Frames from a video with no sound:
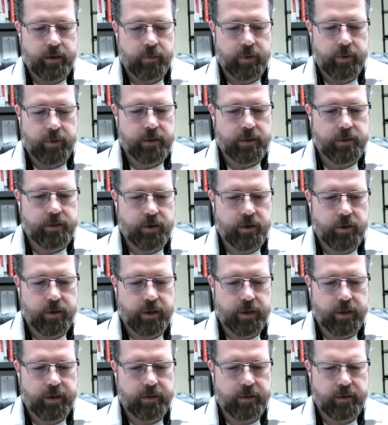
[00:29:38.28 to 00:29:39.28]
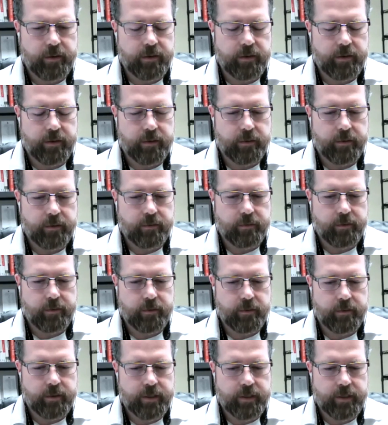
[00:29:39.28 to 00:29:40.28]
also know that
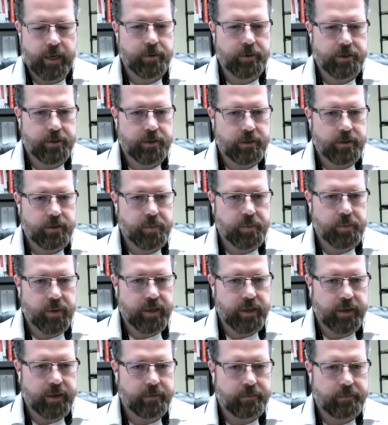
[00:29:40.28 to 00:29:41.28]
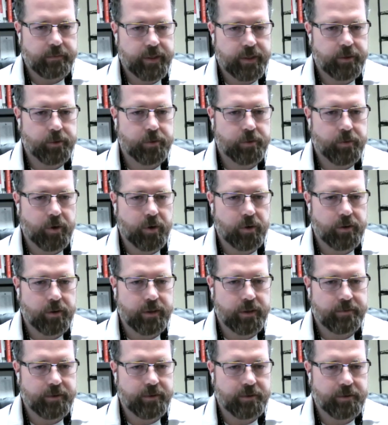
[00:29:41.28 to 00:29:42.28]
temperatures play a huge role
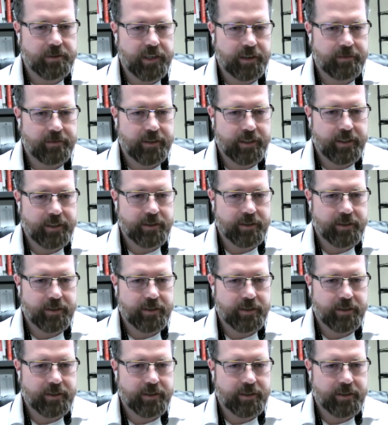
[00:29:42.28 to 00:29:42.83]
in food safety.